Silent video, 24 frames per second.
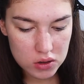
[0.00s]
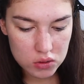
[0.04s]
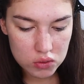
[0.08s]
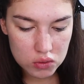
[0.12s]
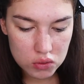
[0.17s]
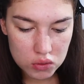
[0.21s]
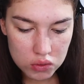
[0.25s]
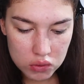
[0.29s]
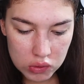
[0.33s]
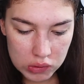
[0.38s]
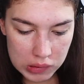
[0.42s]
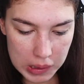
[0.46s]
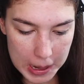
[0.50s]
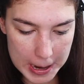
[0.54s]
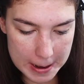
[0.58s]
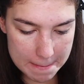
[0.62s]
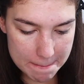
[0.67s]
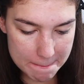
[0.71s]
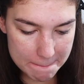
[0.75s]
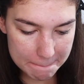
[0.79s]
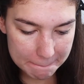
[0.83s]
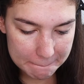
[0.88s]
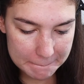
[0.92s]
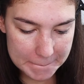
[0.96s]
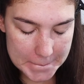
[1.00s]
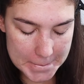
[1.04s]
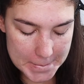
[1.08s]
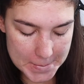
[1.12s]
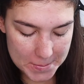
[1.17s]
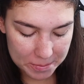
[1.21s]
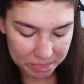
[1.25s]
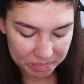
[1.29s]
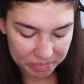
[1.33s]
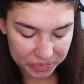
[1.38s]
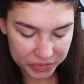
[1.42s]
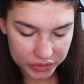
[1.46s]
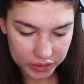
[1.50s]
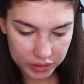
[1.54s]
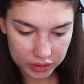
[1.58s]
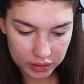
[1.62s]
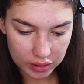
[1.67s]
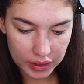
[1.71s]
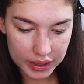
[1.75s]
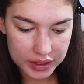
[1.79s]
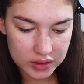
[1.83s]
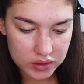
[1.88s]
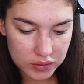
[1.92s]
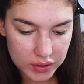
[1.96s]
Ooh, I
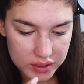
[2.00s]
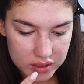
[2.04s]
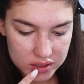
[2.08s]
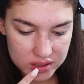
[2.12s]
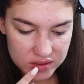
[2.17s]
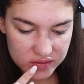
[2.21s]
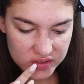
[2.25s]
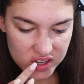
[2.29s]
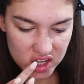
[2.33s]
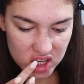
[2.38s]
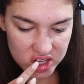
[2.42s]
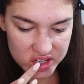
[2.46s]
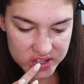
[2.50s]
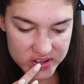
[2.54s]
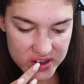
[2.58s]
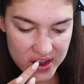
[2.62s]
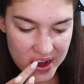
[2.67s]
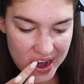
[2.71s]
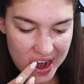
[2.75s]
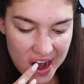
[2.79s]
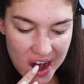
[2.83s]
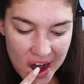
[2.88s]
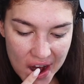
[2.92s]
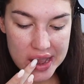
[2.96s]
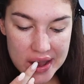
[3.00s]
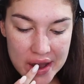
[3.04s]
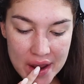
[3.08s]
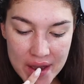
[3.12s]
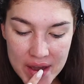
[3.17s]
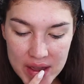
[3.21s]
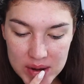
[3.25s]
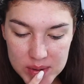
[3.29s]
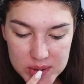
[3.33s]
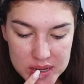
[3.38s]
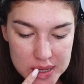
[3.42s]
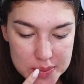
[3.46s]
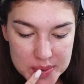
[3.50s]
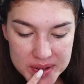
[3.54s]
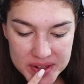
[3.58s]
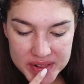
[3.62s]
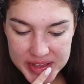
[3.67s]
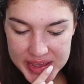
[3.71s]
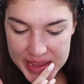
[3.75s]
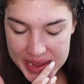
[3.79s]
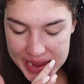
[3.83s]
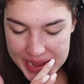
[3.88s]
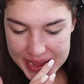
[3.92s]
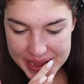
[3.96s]
like the way this feels. Now, I'm
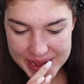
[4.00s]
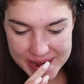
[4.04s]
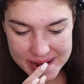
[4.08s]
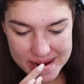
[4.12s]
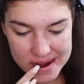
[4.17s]
typically